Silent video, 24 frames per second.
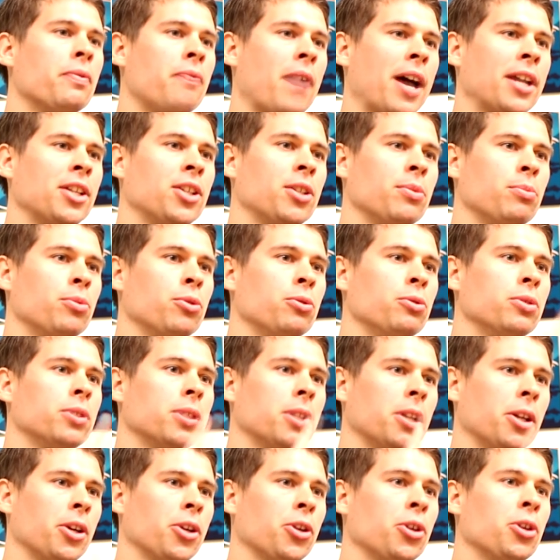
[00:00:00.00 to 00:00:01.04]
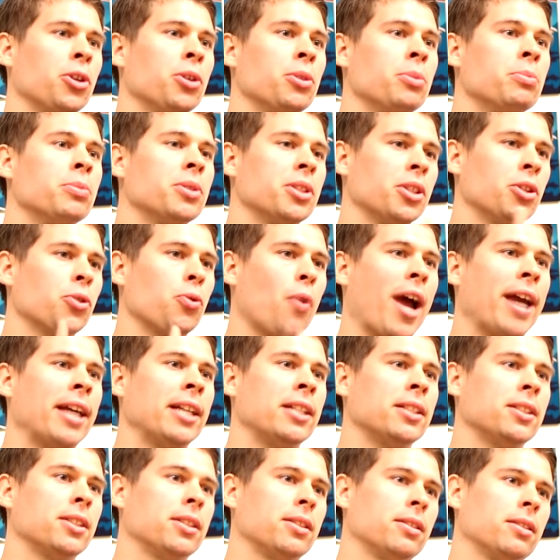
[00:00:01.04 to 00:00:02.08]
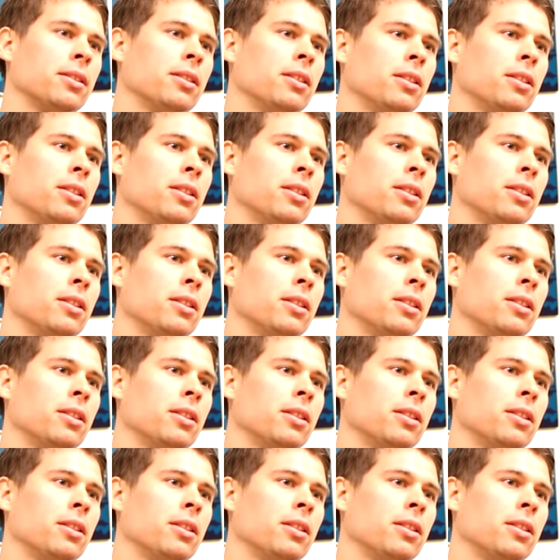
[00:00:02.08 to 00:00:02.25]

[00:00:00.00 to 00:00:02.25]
vegetables, legumes, and grains?